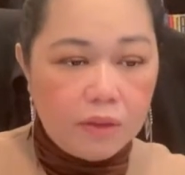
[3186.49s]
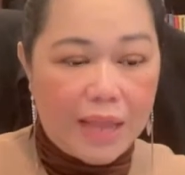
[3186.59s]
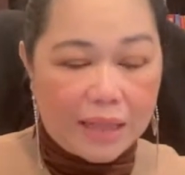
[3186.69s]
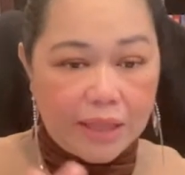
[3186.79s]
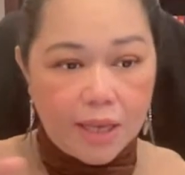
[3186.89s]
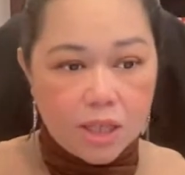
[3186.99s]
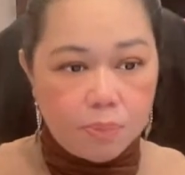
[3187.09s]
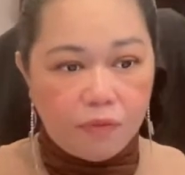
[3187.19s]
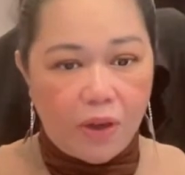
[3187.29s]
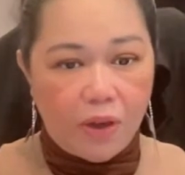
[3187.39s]
Nothing
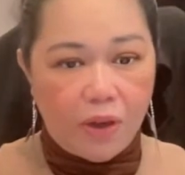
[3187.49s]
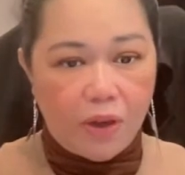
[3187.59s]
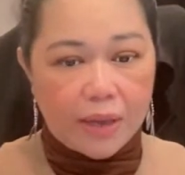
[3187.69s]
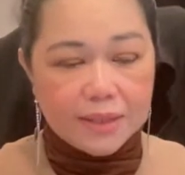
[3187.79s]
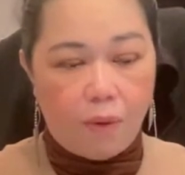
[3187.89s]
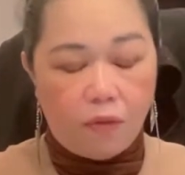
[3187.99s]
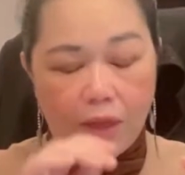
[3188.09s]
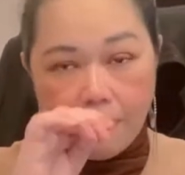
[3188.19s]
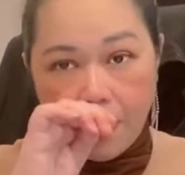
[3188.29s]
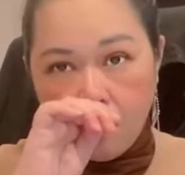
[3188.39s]
is perfect. Some of
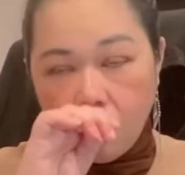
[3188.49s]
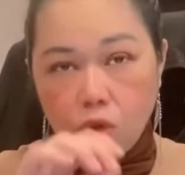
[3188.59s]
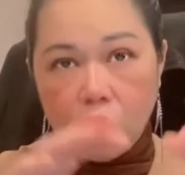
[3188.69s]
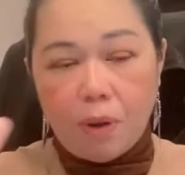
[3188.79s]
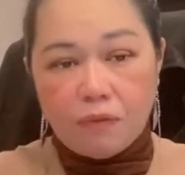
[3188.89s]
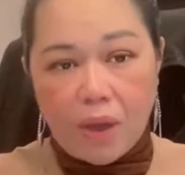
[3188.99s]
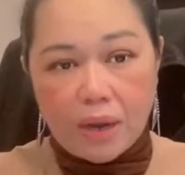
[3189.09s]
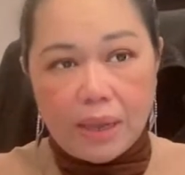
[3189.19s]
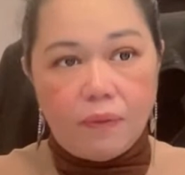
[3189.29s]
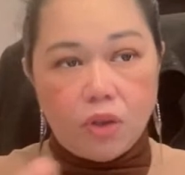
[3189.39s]
them will do it
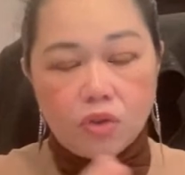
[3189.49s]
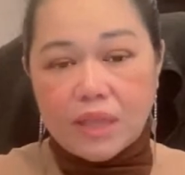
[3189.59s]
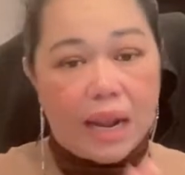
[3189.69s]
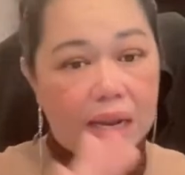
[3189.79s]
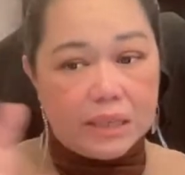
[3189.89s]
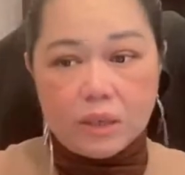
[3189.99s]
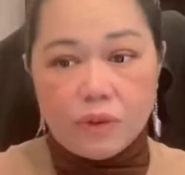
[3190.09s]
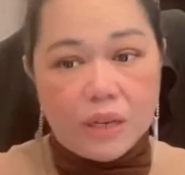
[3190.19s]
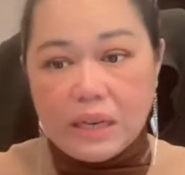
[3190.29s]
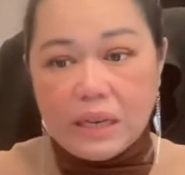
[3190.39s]
perfectly. When you start, it's
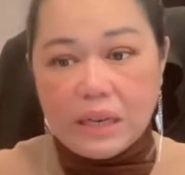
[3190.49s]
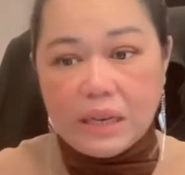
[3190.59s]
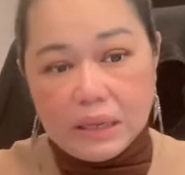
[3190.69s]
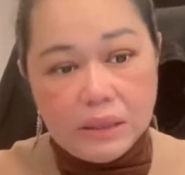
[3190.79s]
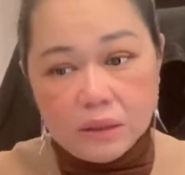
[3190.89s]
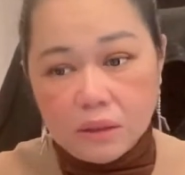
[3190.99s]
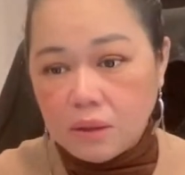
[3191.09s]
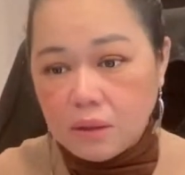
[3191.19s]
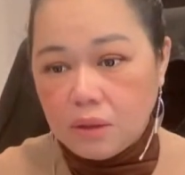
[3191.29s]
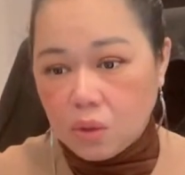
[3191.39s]
already late. Huh?
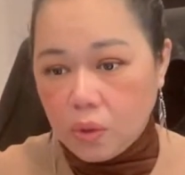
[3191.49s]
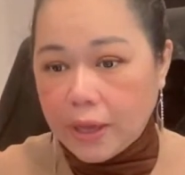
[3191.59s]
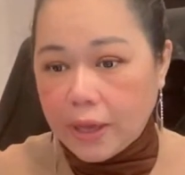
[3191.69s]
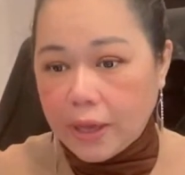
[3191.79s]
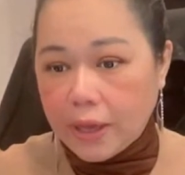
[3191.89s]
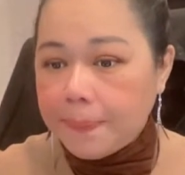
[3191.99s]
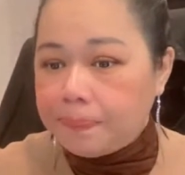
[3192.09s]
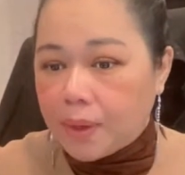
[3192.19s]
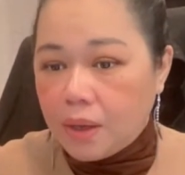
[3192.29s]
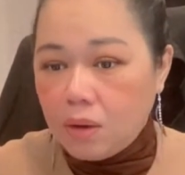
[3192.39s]
Okay?
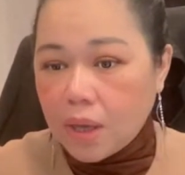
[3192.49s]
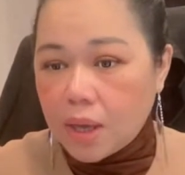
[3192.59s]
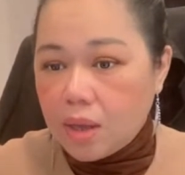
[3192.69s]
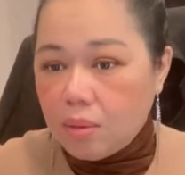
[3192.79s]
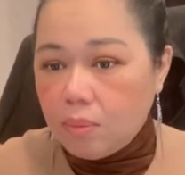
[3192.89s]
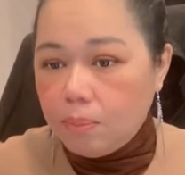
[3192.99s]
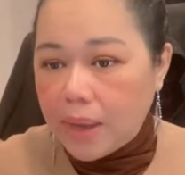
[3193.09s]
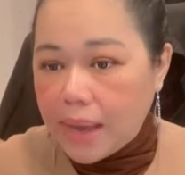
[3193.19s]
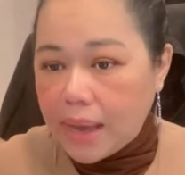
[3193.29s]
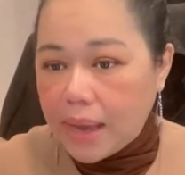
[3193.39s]
Okay.
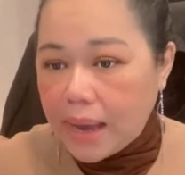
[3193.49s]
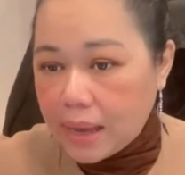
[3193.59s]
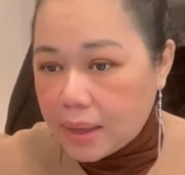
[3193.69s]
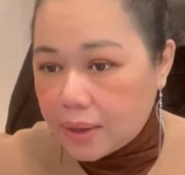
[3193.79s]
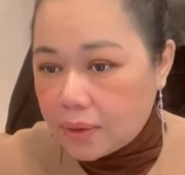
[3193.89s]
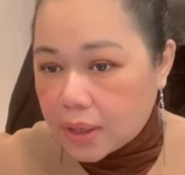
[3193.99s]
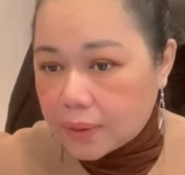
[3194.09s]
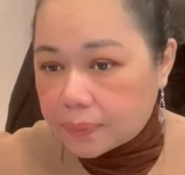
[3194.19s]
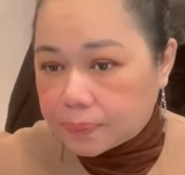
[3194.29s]
May I? Okay.